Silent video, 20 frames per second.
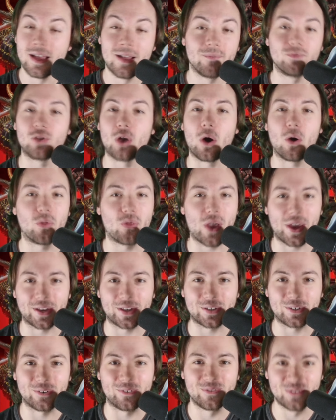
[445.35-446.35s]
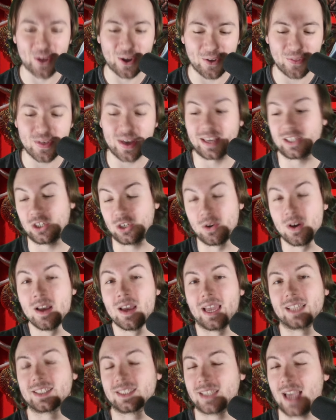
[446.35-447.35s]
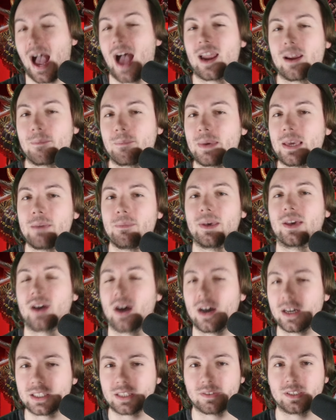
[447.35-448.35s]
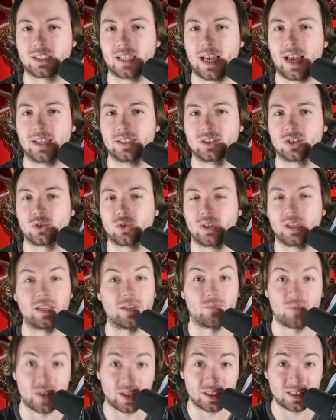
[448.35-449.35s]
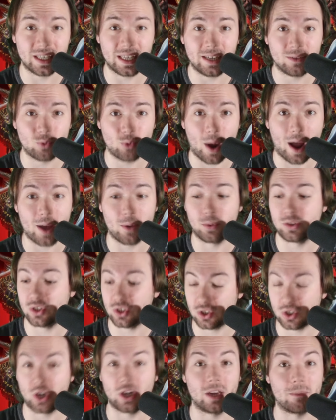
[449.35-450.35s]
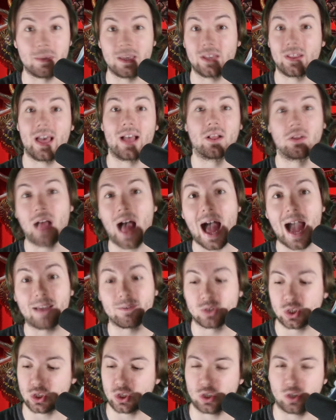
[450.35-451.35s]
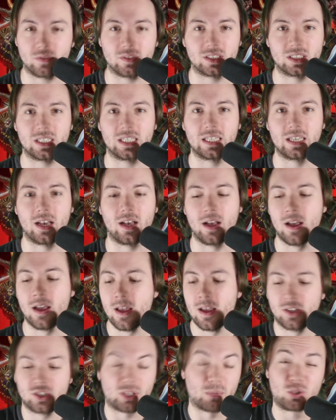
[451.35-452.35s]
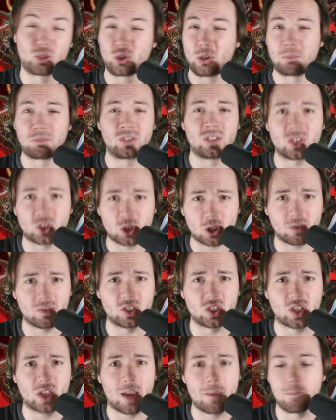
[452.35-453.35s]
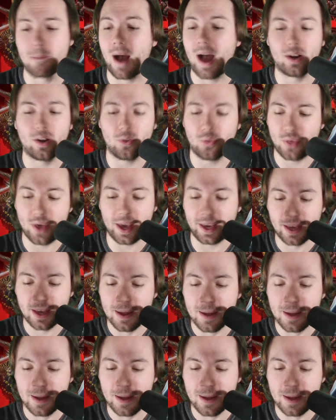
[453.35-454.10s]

No, thank you. No, thank you. It's got to be because of Assassin's Creed Infinity, right? Which is going to be that live servicey, uh, subscription service type model thing.